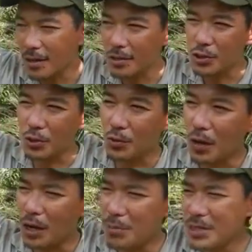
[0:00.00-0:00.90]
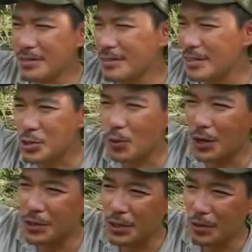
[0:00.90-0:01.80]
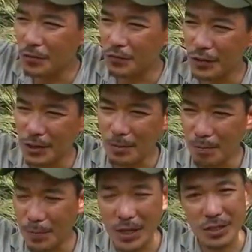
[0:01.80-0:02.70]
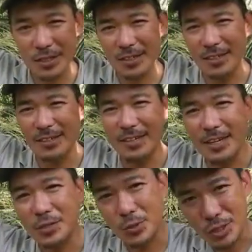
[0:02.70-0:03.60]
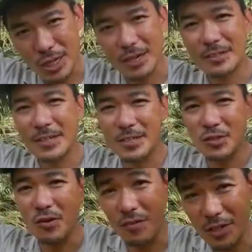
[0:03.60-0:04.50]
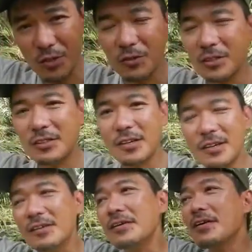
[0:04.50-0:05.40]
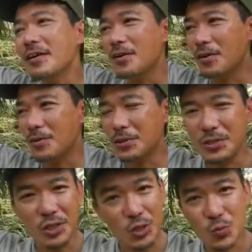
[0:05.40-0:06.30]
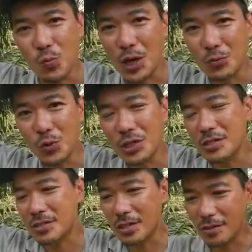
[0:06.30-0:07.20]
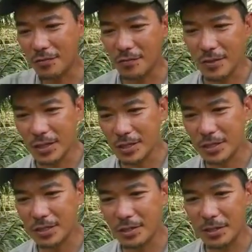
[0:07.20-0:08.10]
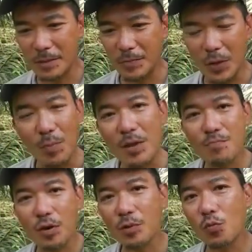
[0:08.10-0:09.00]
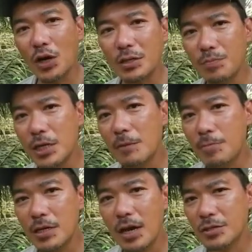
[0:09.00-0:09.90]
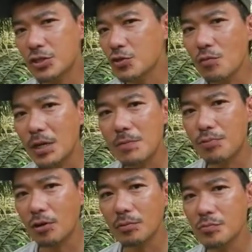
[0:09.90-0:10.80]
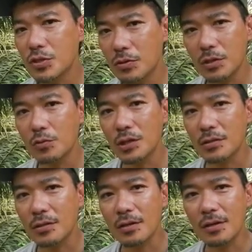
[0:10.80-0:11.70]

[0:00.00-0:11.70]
So, this whole idea of basing society's raison d'etre on just one word itself is the main problem why the PAP has so many problems to deal with.